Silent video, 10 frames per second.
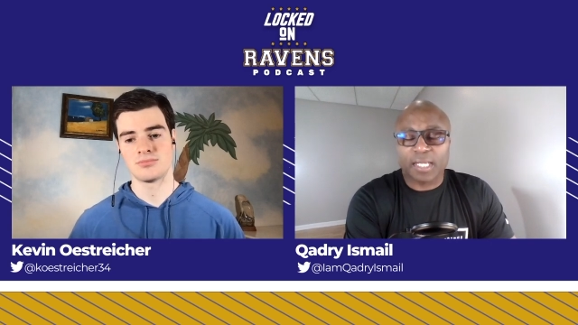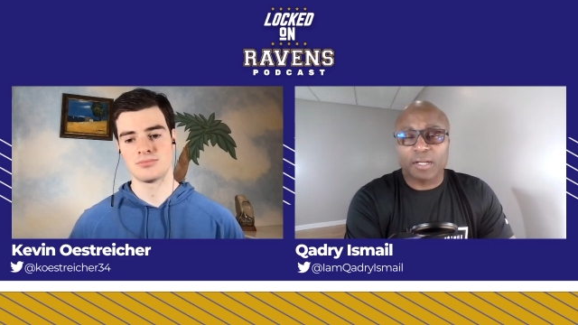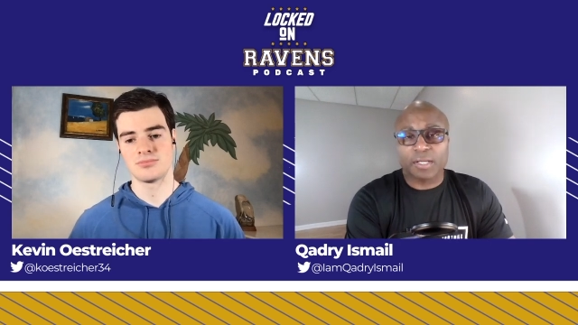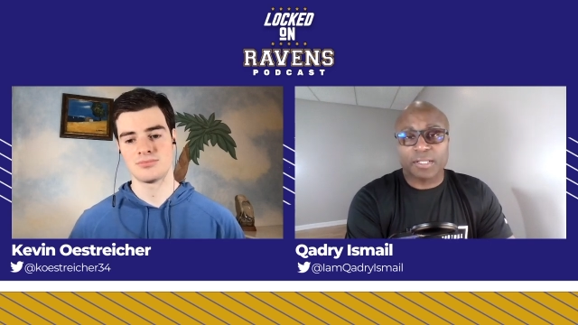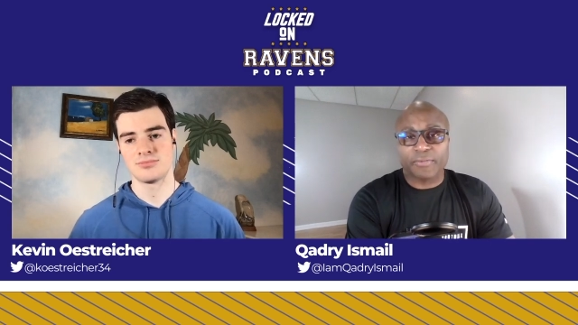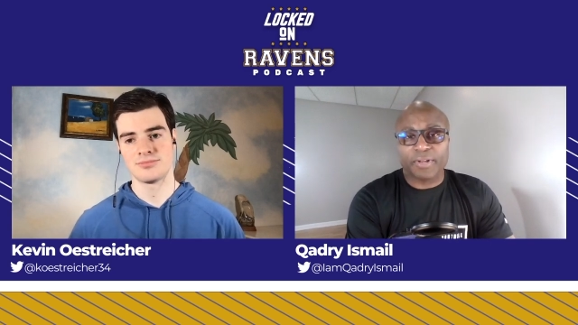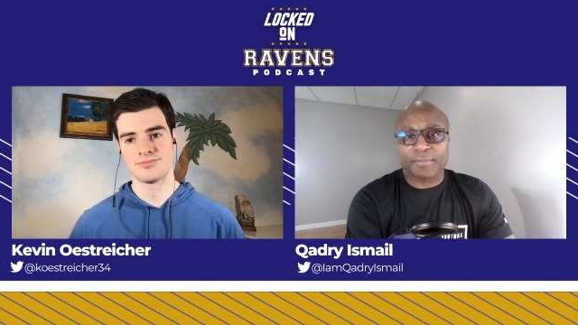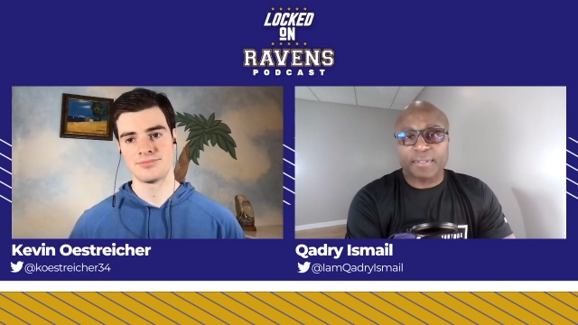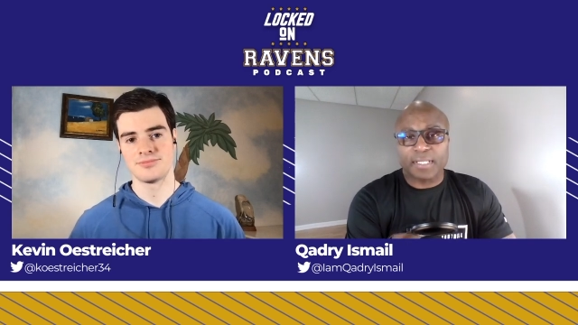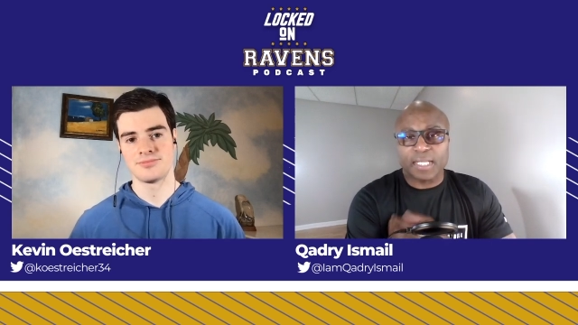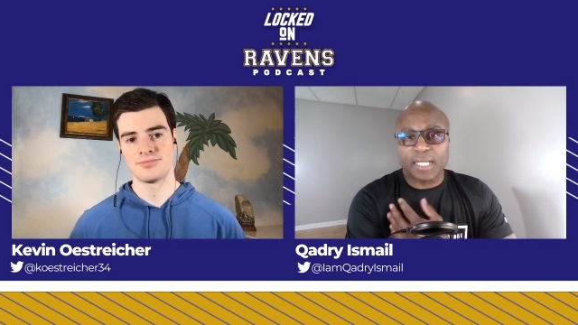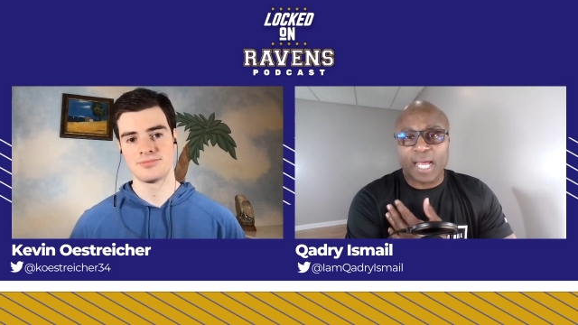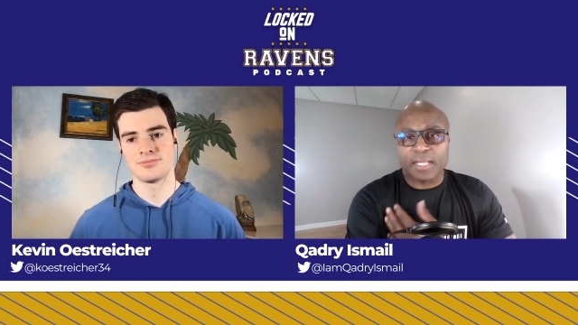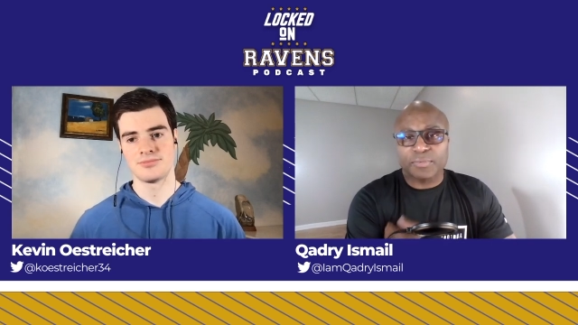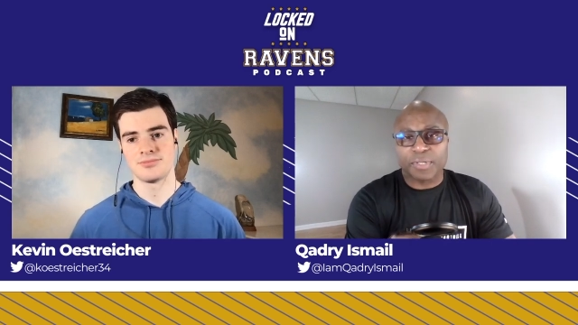Speaker 1: You know, he developed a
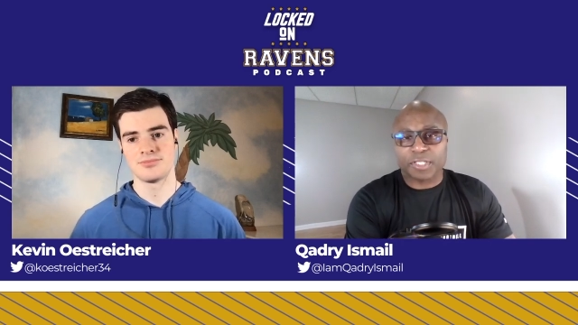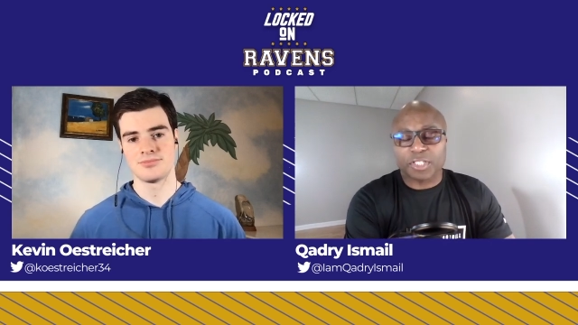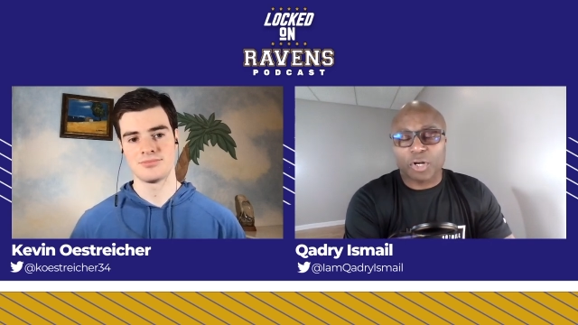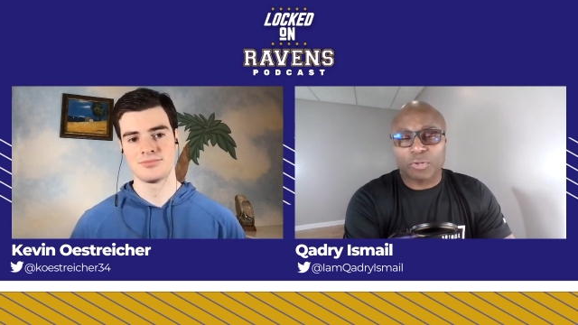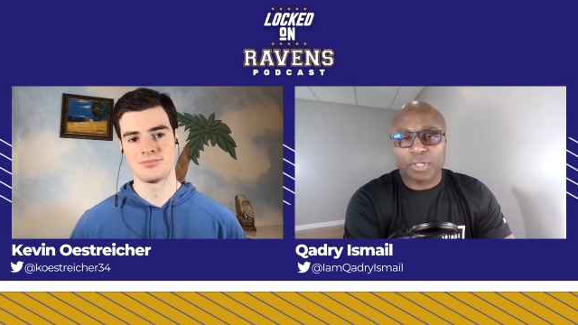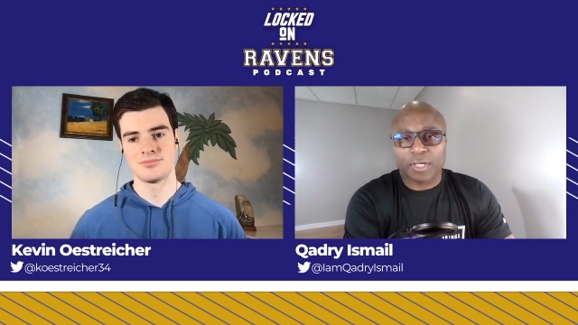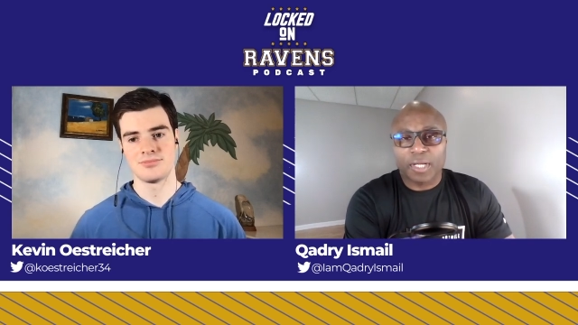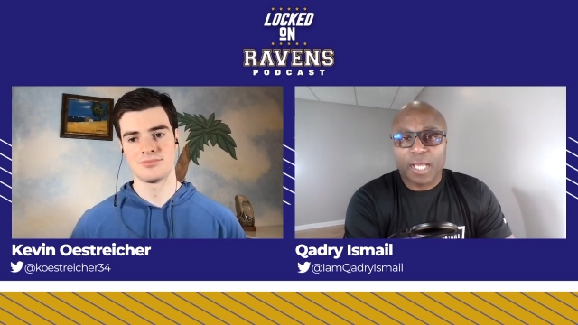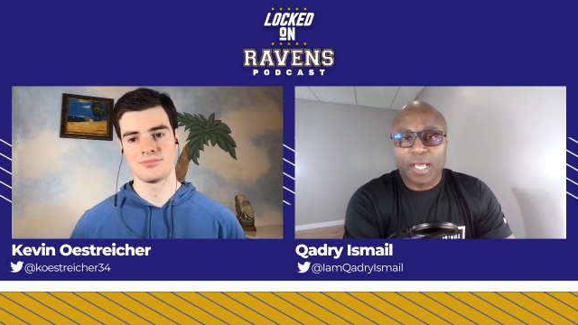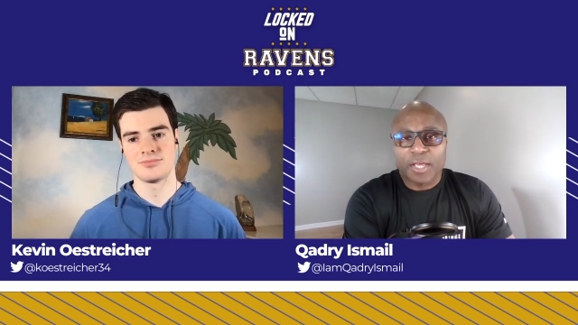tendonitis with his shoulder.